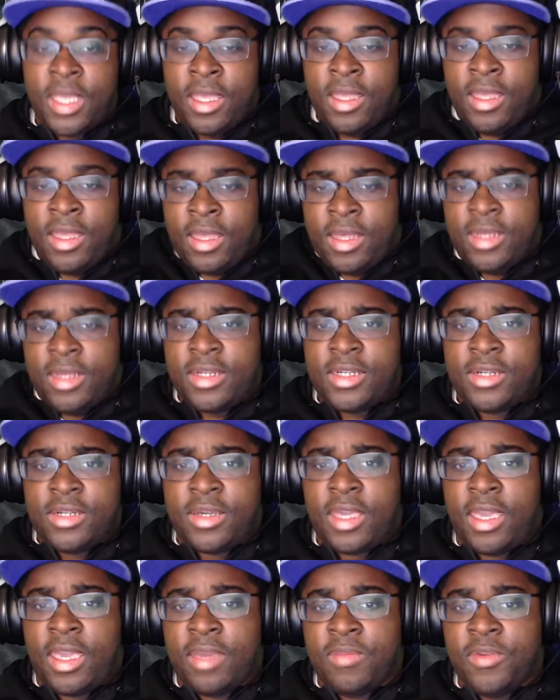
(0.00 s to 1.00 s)

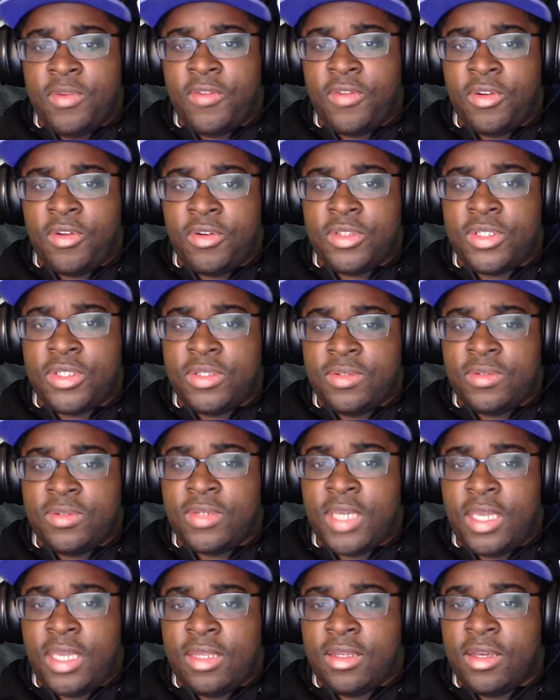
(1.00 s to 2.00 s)
Okay, moving on to
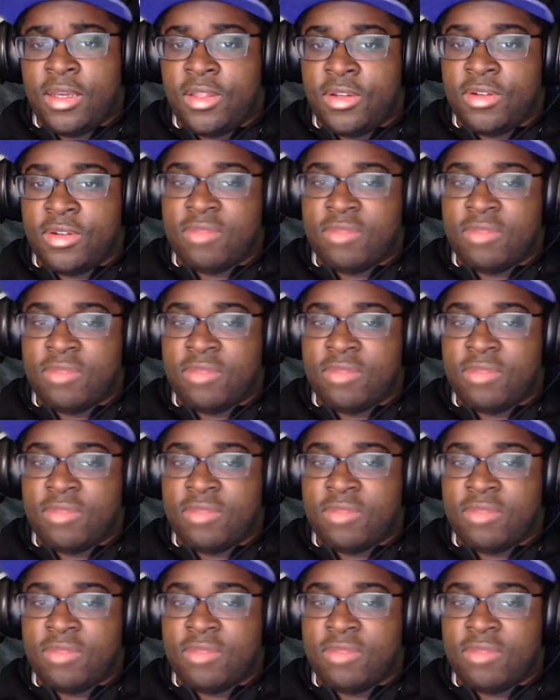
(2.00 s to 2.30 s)
another